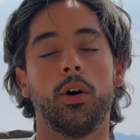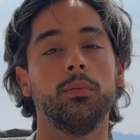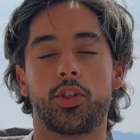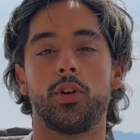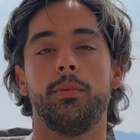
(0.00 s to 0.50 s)

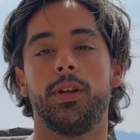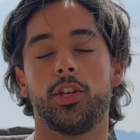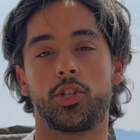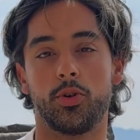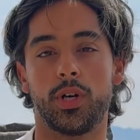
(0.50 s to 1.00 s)
30
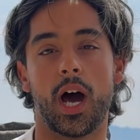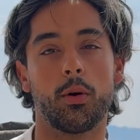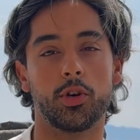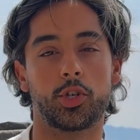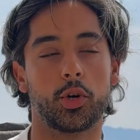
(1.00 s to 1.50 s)
minutes to an
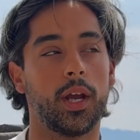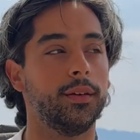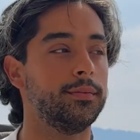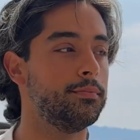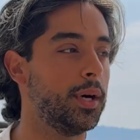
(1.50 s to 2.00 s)
hour straight.
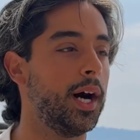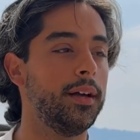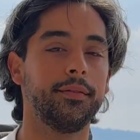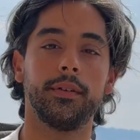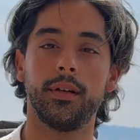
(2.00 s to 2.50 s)

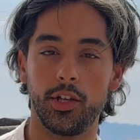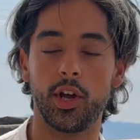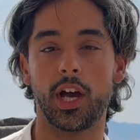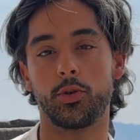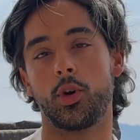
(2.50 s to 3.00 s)
But you
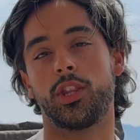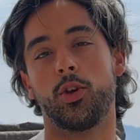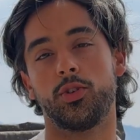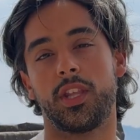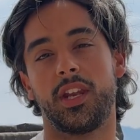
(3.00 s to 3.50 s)
guys will get
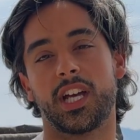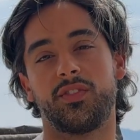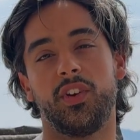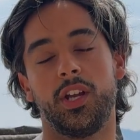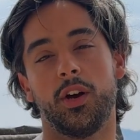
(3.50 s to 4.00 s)
those in the
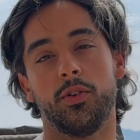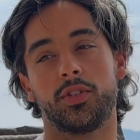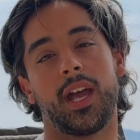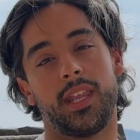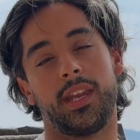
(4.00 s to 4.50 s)
next
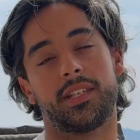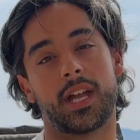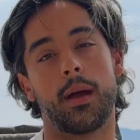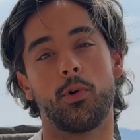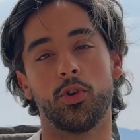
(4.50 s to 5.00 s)
videos, and then as
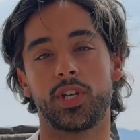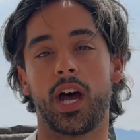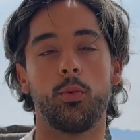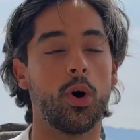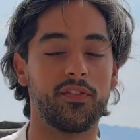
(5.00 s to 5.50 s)
time goes
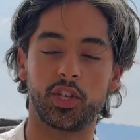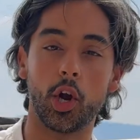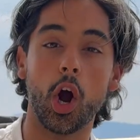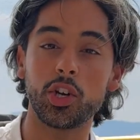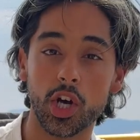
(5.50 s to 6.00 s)
on, we'll have
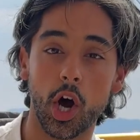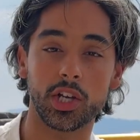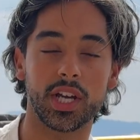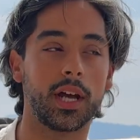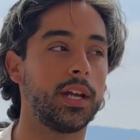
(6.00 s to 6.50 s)
cigar
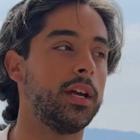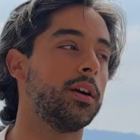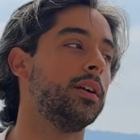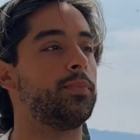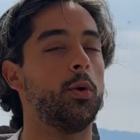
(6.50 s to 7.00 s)
talks on here.